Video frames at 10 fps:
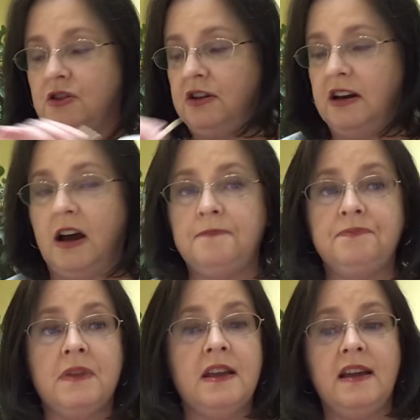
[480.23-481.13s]
it on.
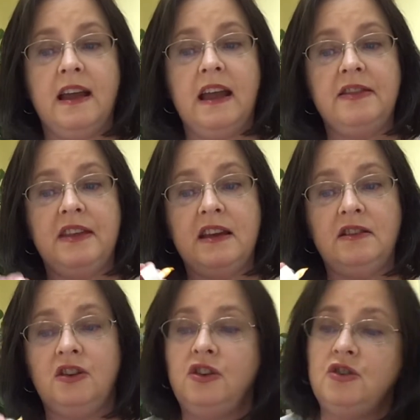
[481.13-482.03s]
And
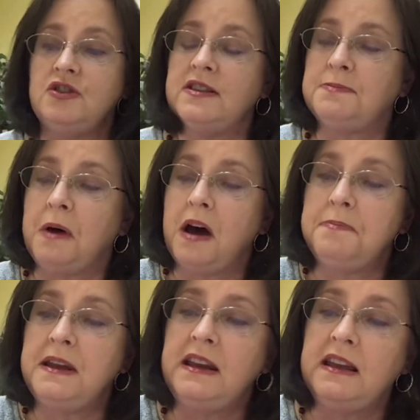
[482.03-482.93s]
then you'll just pop
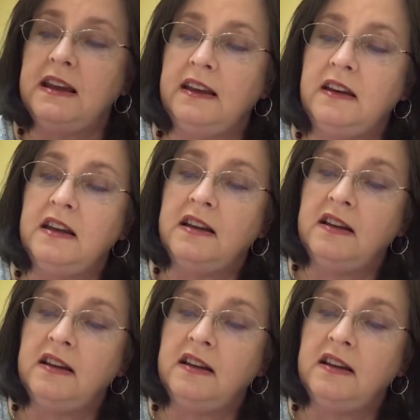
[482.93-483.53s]
it in